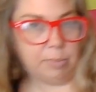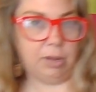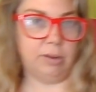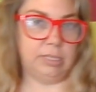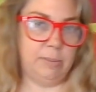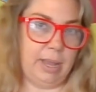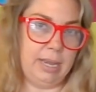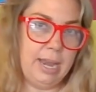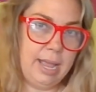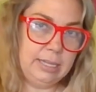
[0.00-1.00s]
I'm going to go on to my
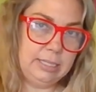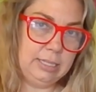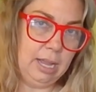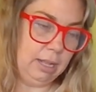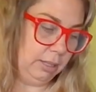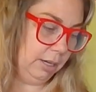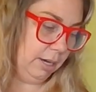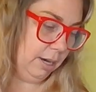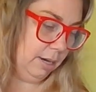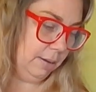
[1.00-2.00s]
next
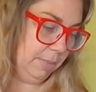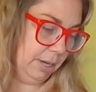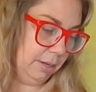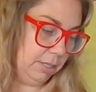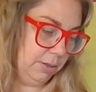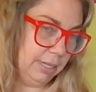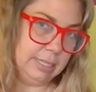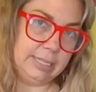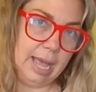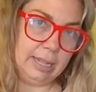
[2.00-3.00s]
color. I'm going to do it
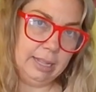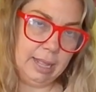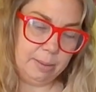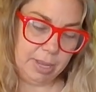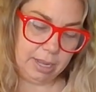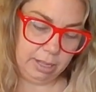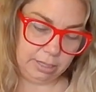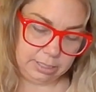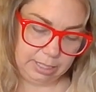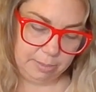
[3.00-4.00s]
exactly like my
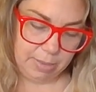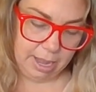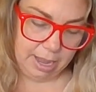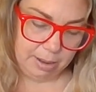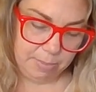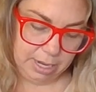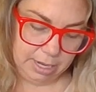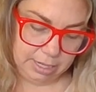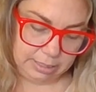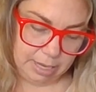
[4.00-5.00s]
color scheme behind me
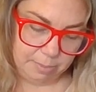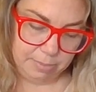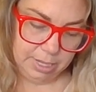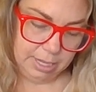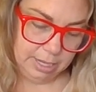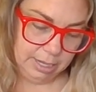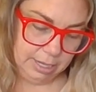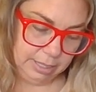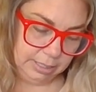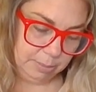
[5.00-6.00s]
because I'm
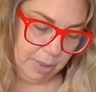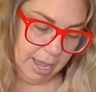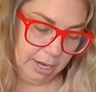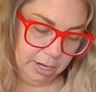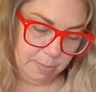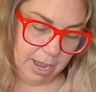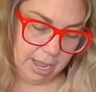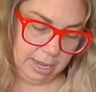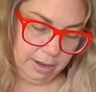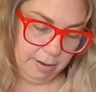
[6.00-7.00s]
inspired
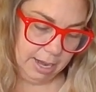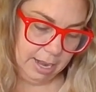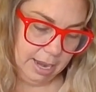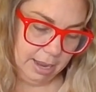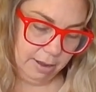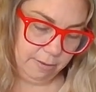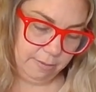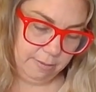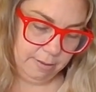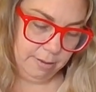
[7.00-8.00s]
by it right now.